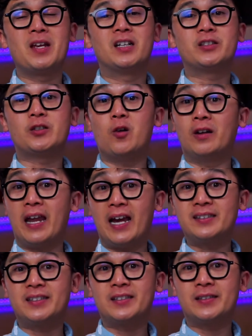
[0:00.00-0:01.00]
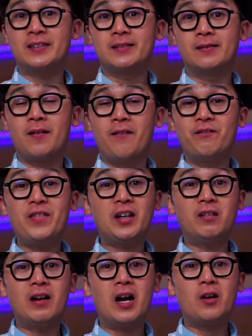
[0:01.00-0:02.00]
So let's
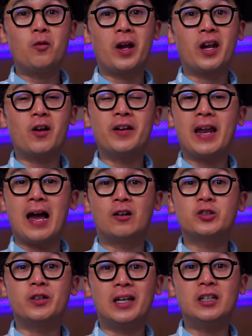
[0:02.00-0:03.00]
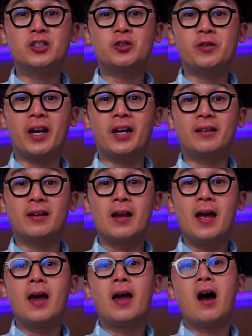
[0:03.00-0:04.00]
figure out a way on how to illustrate
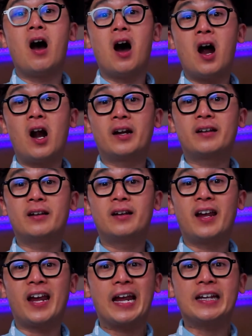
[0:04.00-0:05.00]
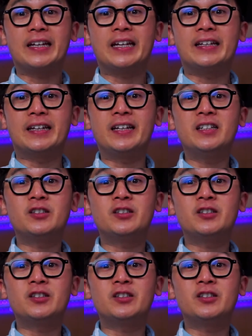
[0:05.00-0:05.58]
arc AED.